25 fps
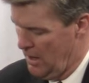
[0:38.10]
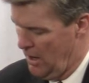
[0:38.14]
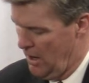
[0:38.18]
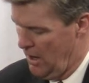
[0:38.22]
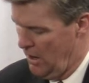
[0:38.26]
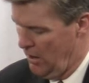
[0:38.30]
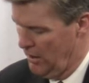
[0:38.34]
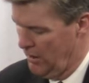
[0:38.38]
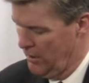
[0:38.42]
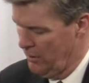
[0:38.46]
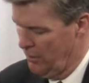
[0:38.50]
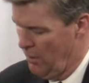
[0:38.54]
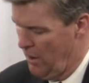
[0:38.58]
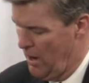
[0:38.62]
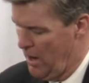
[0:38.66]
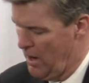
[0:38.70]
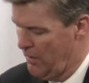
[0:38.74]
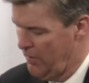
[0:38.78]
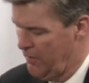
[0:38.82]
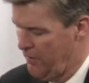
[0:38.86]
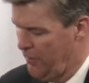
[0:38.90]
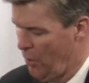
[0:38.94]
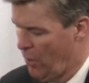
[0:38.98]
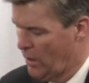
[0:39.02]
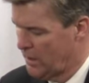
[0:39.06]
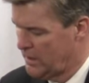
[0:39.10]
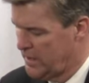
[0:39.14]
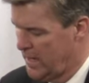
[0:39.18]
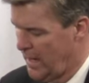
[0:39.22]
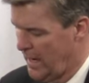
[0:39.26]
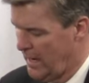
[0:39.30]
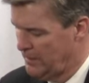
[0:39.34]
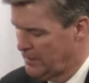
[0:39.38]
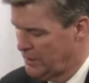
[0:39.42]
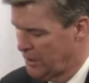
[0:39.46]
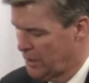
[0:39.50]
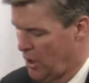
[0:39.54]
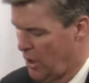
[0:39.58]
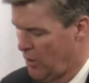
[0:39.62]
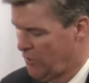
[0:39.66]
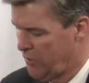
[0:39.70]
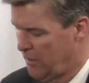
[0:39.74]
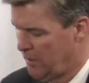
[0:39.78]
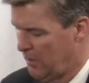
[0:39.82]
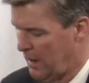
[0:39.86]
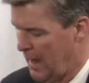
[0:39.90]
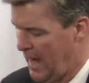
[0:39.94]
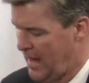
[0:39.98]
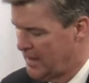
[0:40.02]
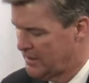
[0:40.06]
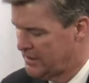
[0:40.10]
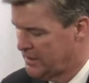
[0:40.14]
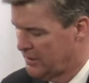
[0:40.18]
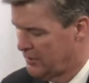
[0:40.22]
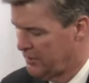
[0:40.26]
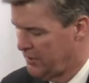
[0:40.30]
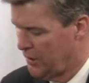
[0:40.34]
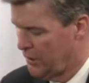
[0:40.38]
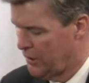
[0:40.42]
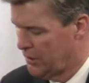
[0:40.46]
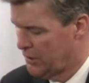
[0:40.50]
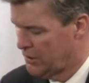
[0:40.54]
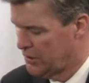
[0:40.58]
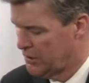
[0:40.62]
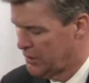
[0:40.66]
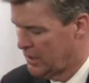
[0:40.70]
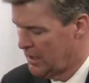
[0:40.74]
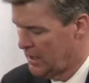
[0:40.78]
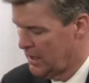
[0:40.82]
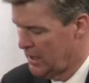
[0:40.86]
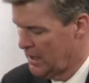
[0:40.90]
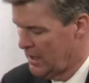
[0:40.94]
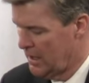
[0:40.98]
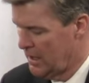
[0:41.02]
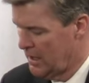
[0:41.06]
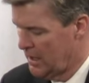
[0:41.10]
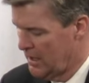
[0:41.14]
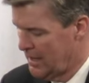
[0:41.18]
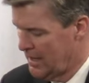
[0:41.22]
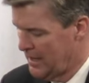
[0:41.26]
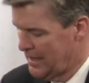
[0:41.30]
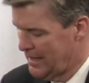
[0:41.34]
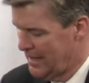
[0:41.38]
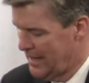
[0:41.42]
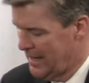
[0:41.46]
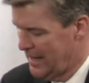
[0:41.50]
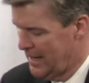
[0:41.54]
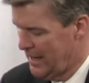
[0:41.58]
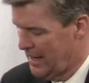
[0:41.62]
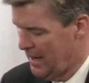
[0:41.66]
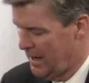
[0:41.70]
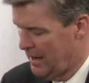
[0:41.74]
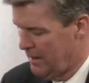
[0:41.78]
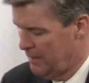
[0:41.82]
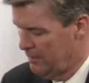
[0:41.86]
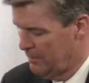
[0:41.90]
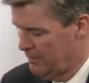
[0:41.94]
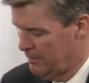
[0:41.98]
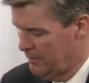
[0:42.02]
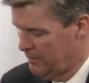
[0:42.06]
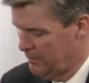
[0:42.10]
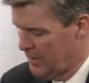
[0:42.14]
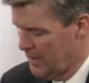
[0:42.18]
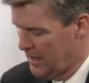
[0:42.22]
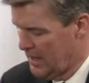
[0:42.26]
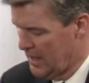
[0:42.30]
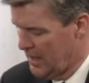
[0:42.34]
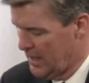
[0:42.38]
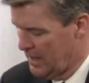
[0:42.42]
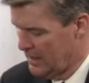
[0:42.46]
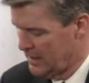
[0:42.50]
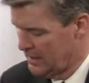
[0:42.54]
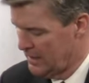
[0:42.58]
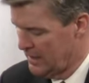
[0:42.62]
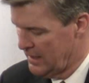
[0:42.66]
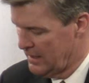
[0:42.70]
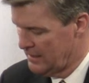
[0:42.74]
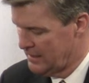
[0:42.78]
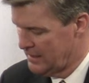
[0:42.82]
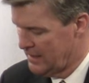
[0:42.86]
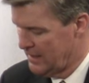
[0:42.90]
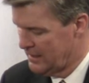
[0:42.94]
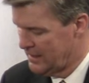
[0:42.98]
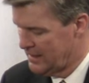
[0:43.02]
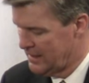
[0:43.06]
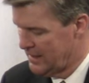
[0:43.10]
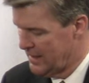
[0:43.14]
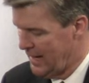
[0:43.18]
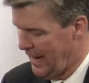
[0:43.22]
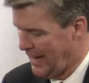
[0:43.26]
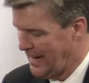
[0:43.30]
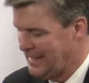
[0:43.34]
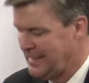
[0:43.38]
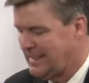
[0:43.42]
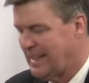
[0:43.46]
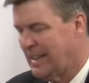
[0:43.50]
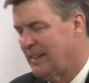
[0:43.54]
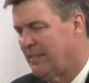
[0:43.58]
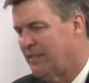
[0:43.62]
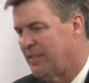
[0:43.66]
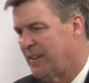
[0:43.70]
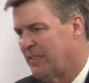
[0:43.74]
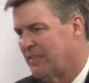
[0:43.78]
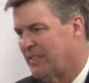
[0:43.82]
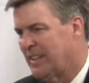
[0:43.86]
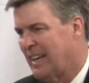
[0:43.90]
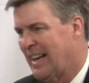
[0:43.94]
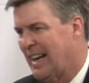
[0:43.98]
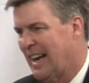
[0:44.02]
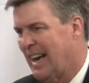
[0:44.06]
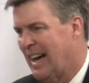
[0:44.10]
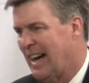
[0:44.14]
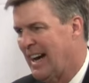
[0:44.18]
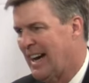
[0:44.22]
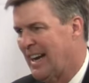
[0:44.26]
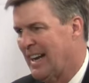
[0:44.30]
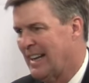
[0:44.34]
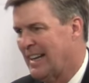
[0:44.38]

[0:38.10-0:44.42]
Only one of four teams to go from last to first and since 1959